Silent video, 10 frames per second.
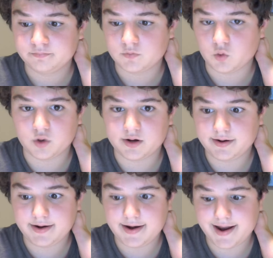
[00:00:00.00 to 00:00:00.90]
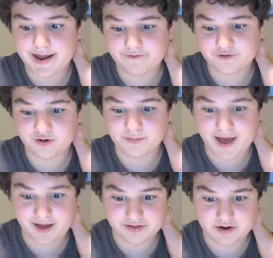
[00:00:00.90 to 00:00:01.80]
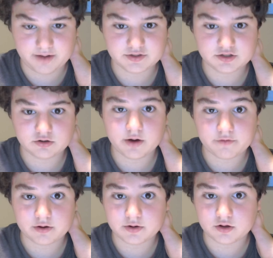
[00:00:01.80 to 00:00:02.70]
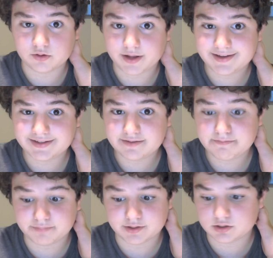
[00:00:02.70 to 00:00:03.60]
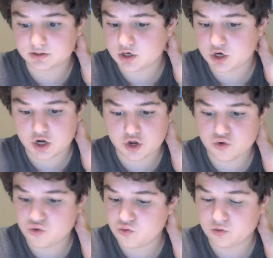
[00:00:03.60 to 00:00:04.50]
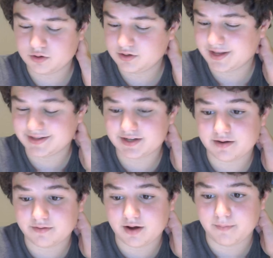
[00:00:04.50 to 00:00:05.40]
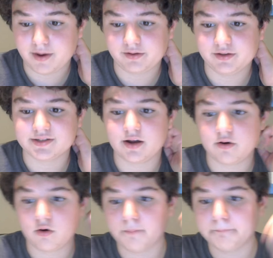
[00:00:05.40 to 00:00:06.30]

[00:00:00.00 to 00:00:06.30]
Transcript: Would never go back there. I'm sorry for anybody who likes it, but no. That's not on my list at all.